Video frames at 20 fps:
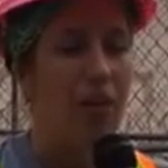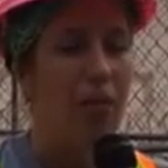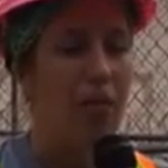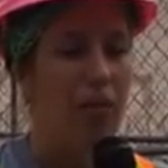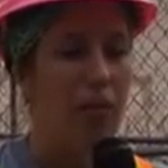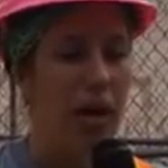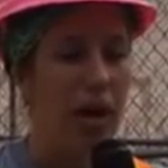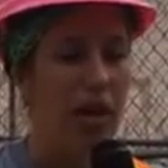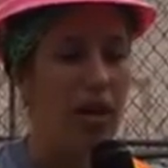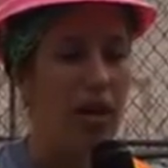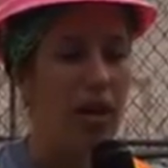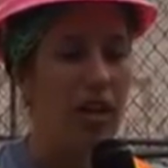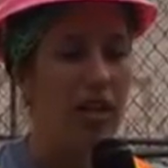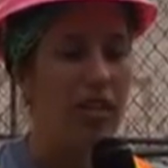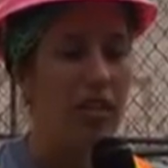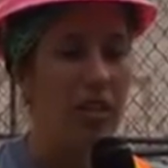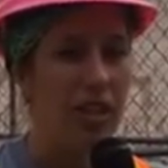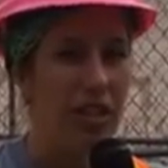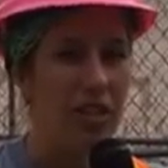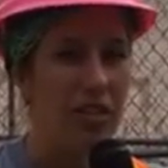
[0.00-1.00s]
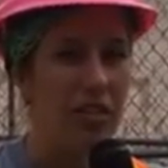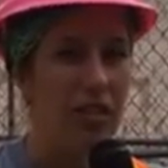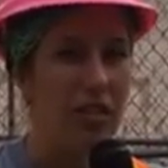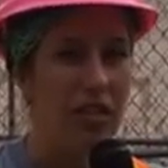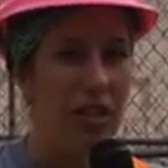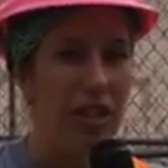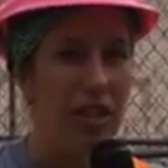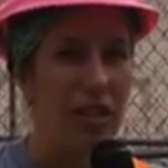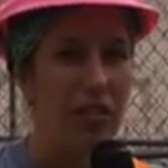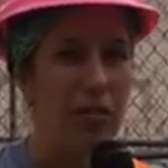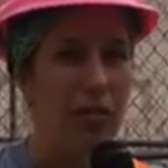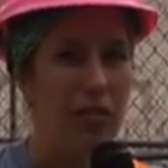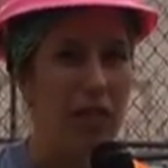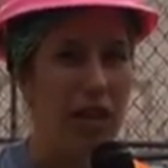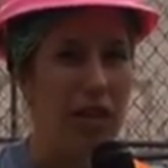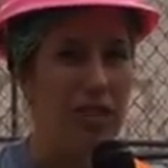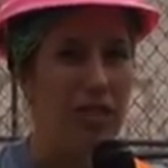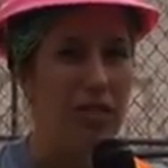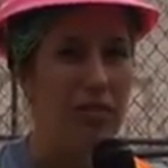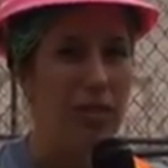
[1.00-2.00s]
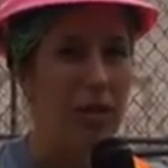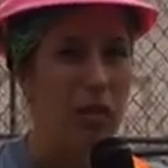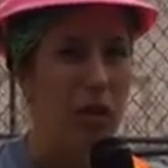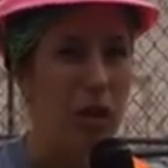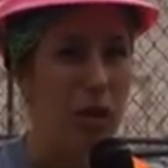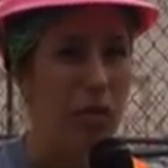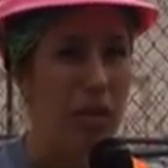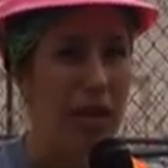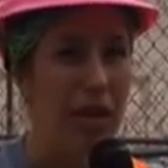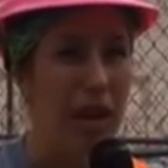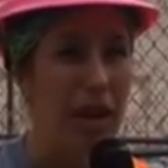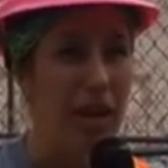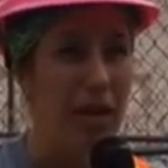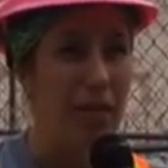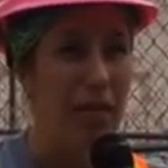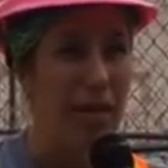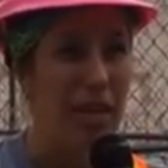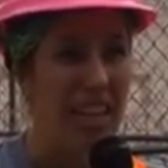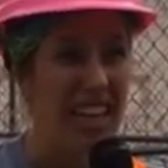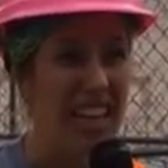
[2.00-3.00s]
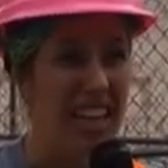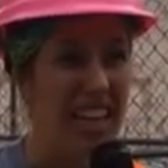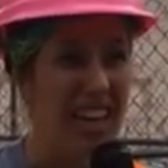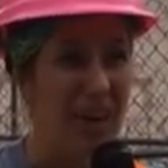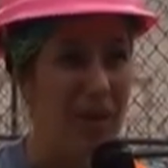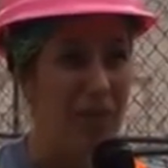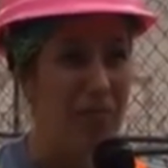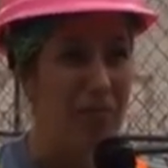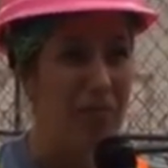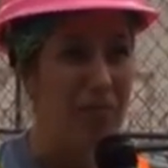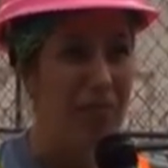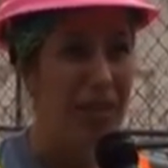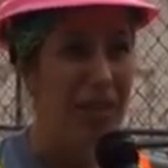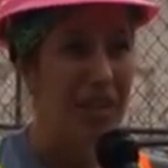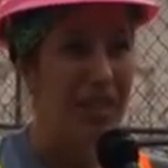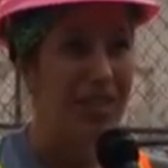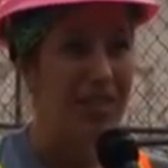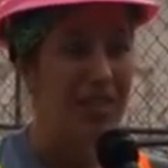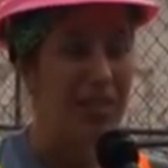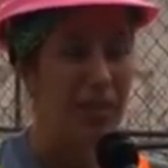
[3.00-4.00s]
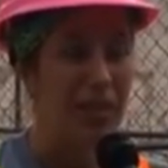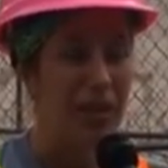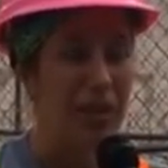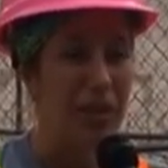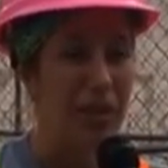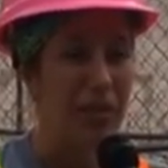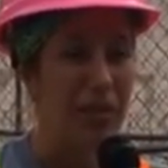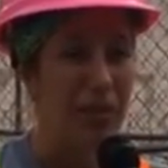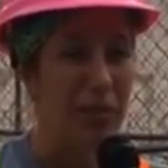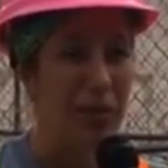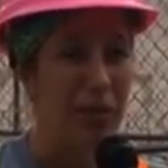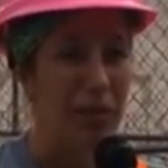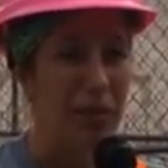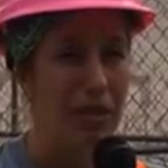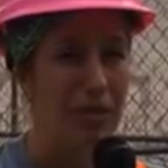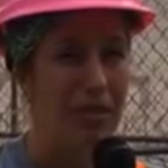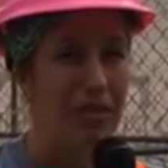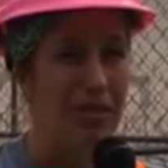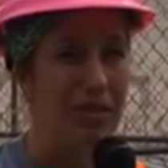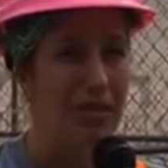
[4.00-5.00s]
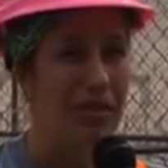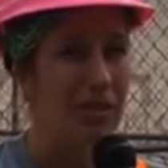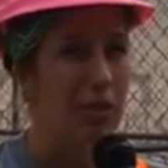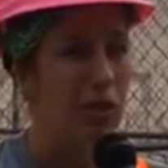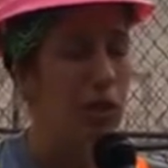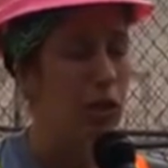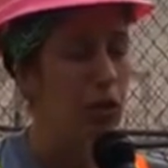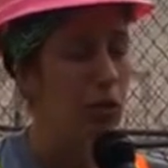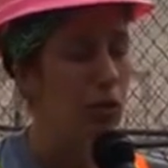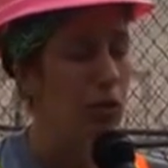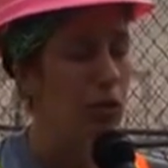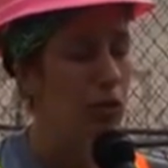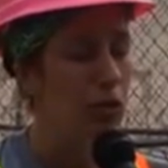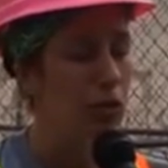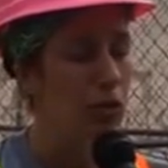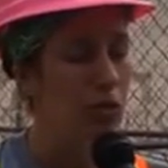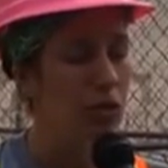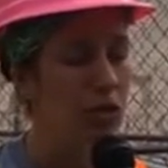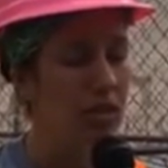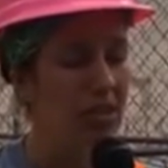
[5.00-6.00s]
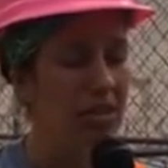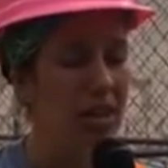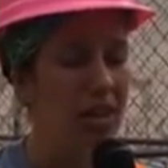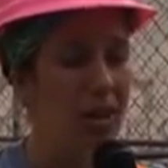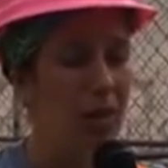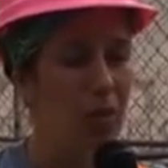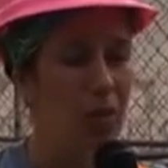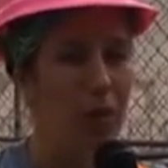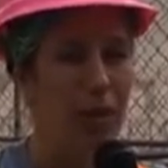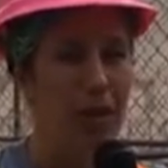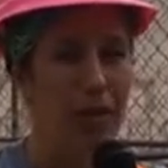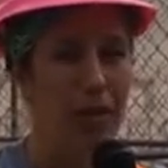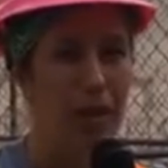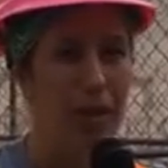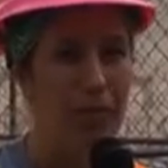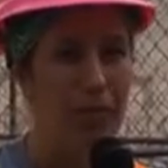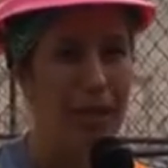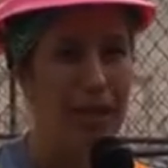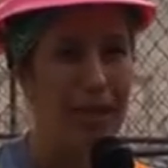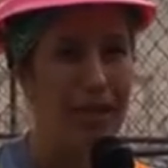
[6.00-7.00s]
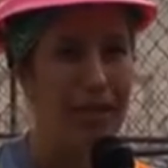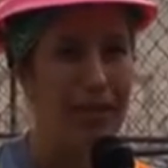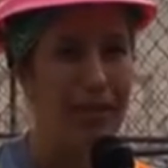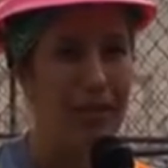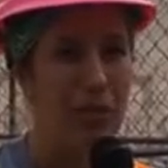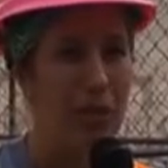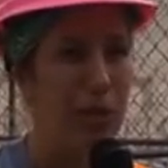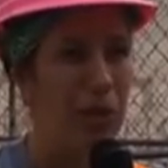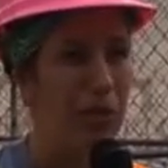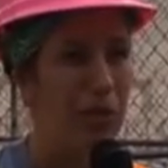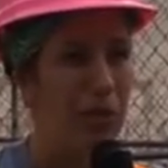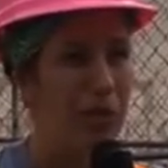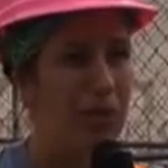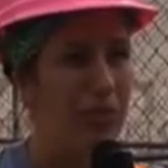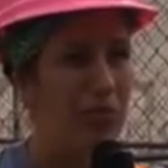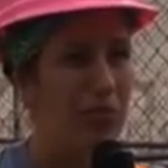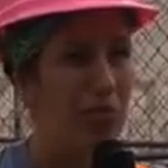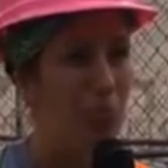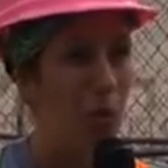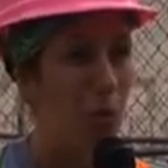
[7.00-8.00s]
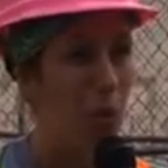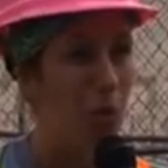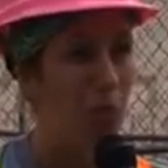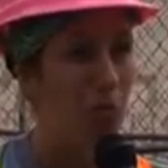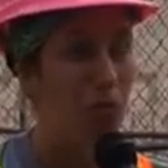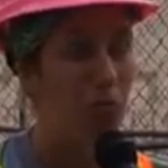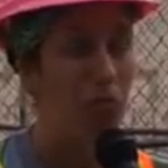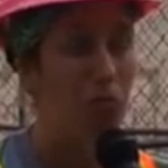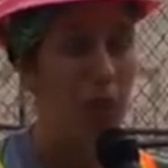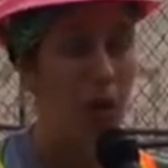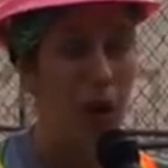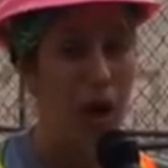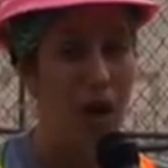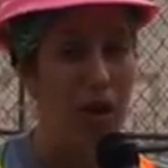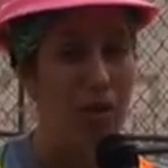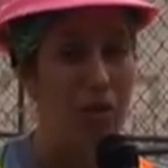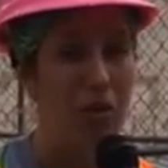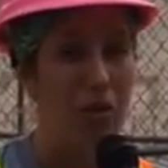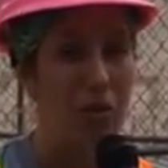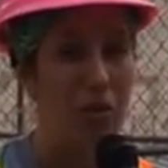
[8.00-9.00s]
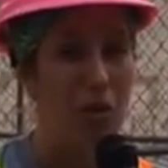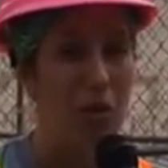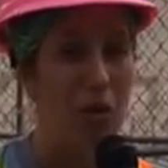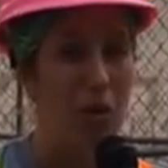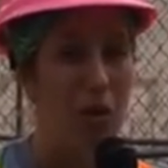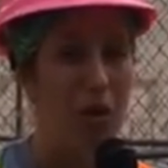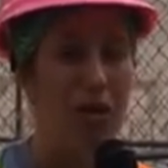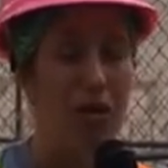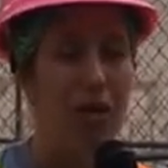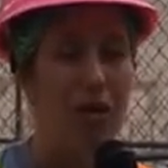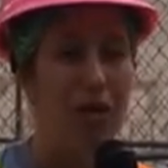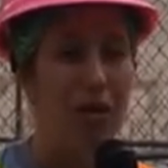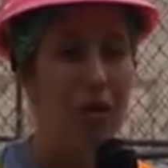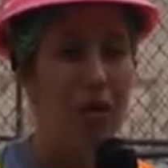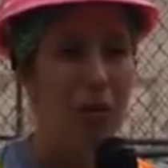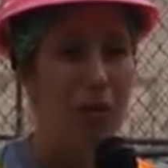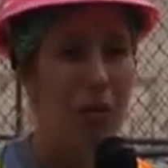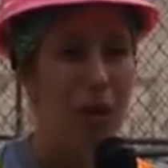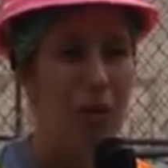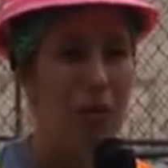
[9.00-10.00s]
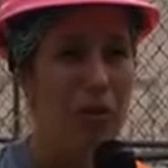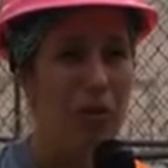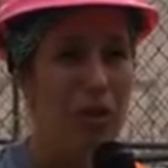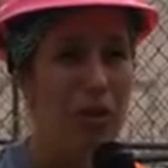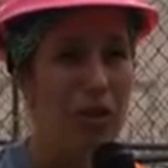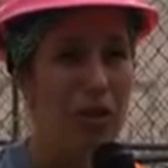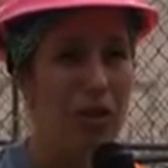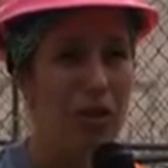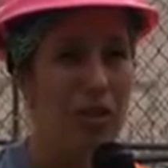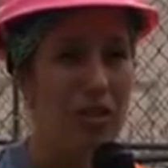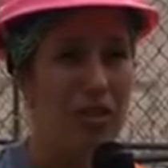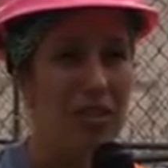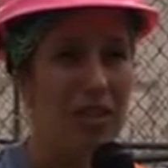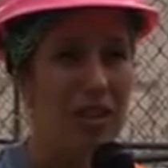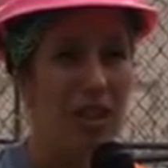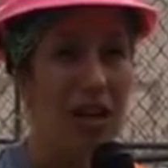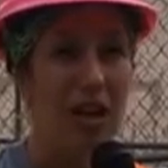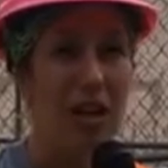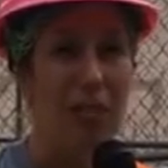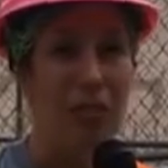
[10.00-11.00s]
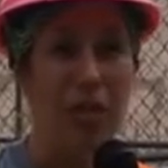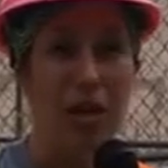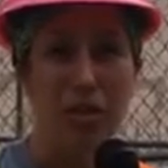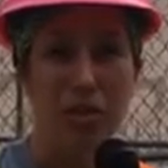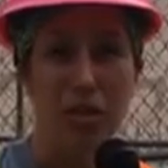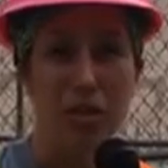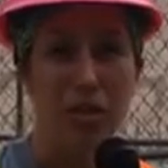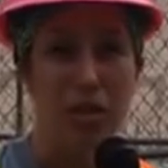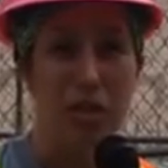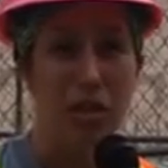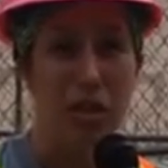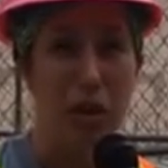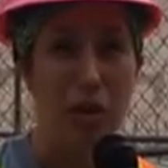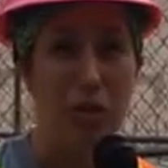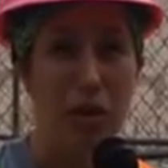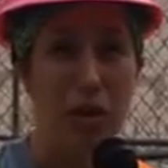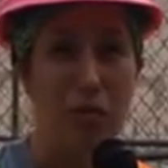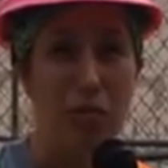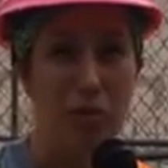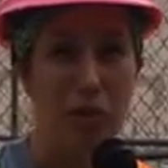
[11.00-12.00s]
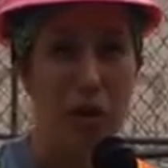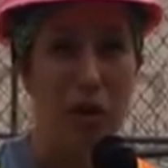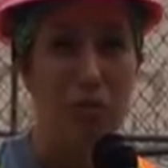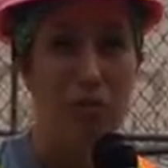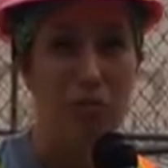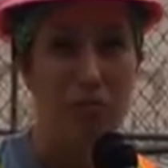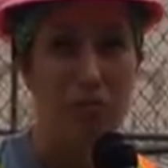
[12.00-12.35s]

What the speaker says: but it does look like we've got some adobe kind of peeking up in some of the other units. Too soon to tell what that means, whether it's more blocks or whether it's just melted adobe from